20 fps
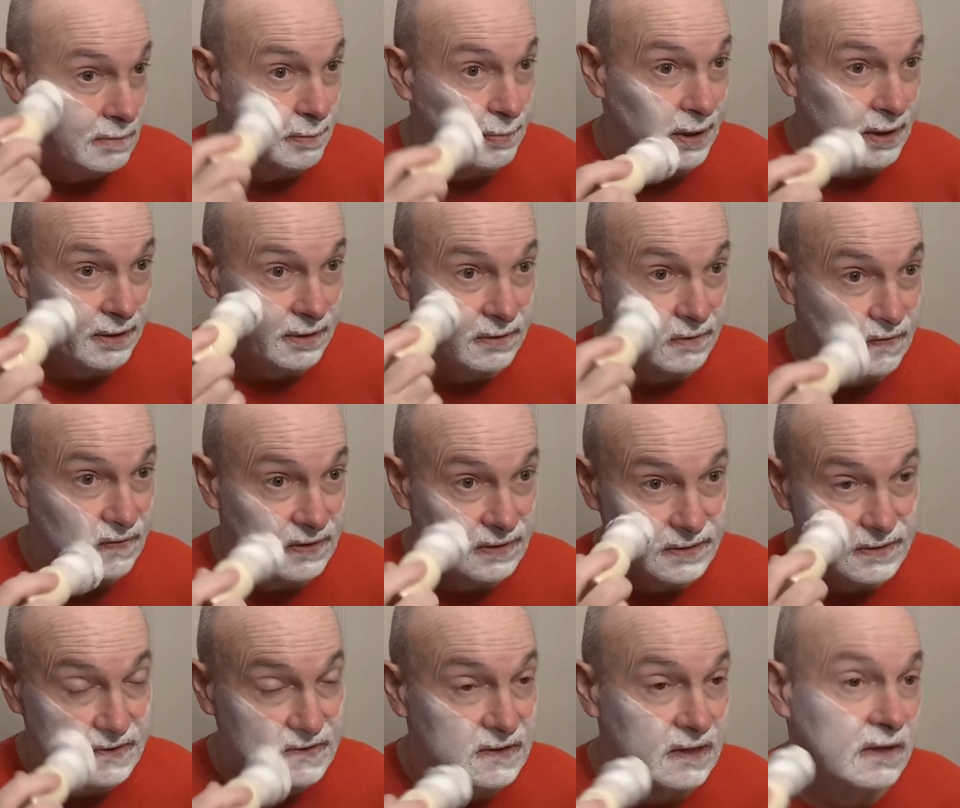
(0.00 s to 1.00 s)
better
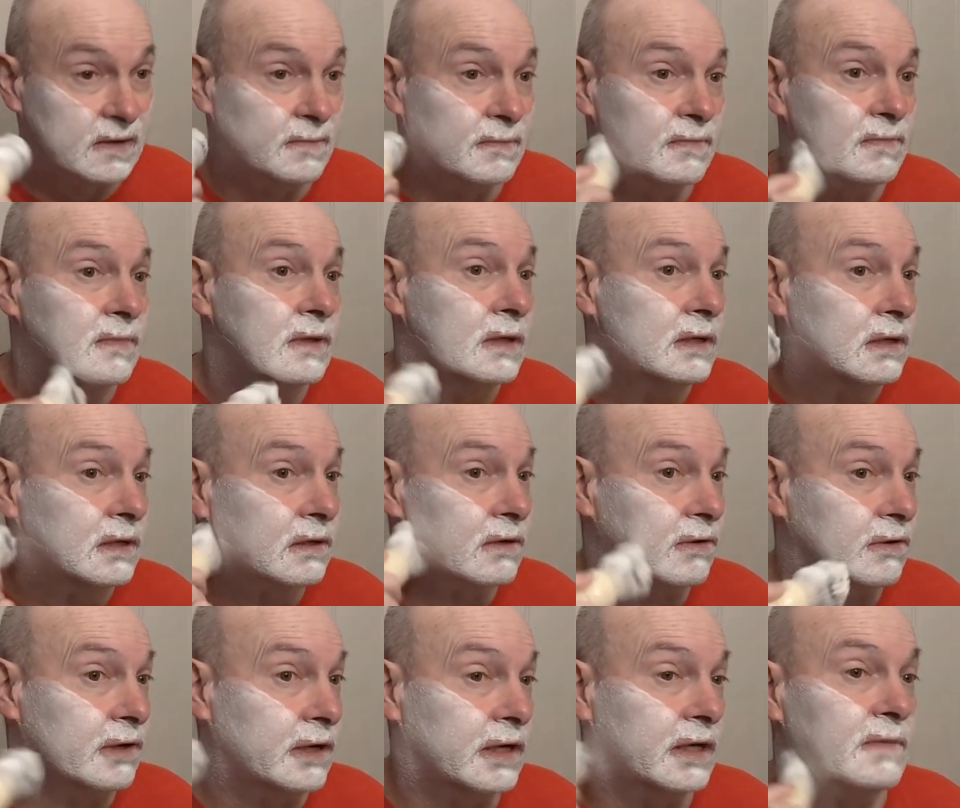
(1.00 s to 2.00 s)
than some
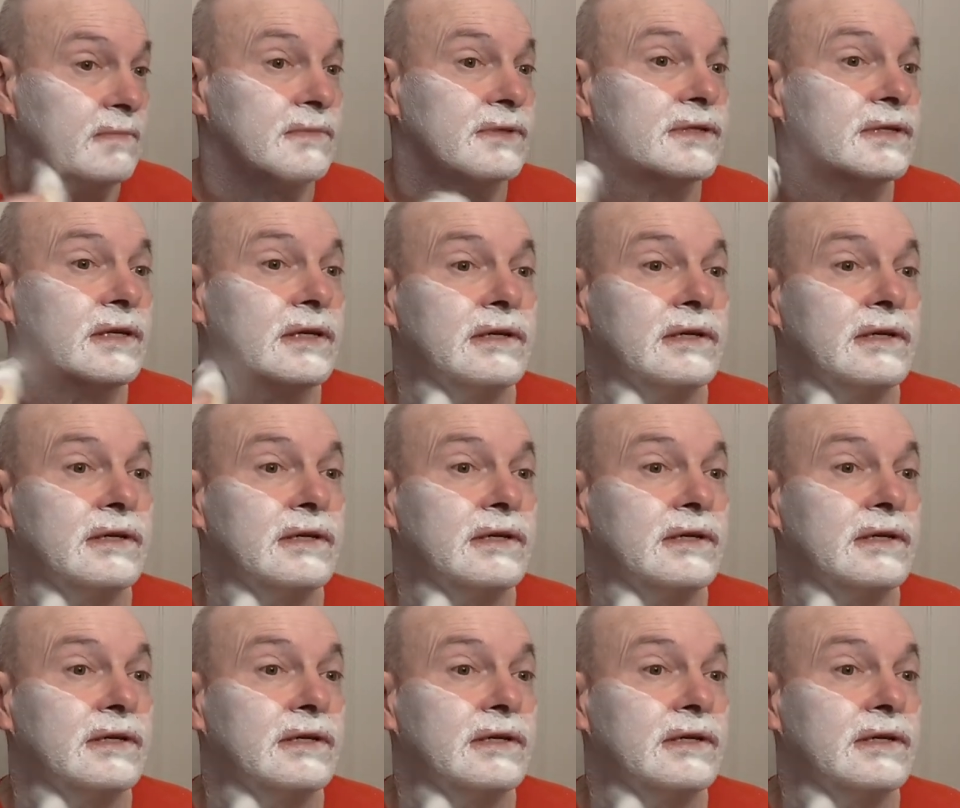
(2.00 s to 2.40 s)
creams